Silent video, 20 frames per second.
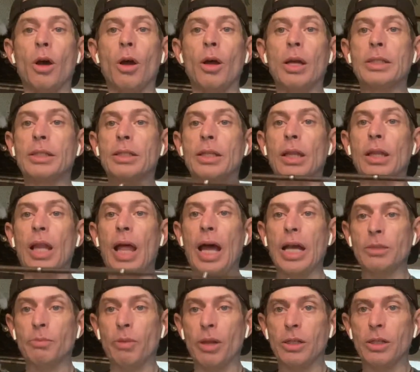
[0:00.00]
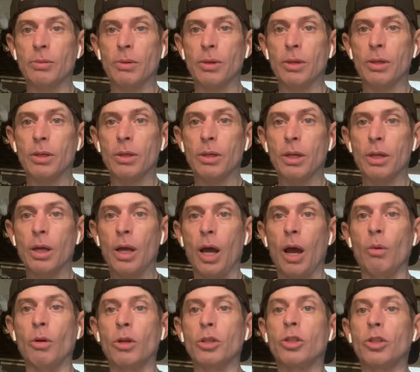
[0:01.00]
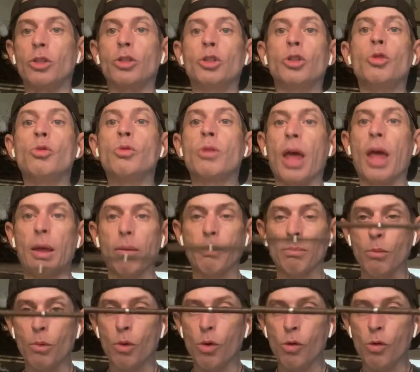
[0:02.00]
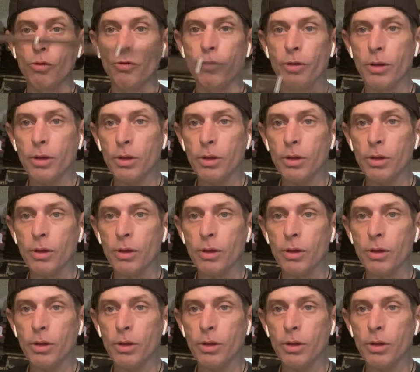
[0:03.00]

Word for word: It's the last placement. I wanted to do that move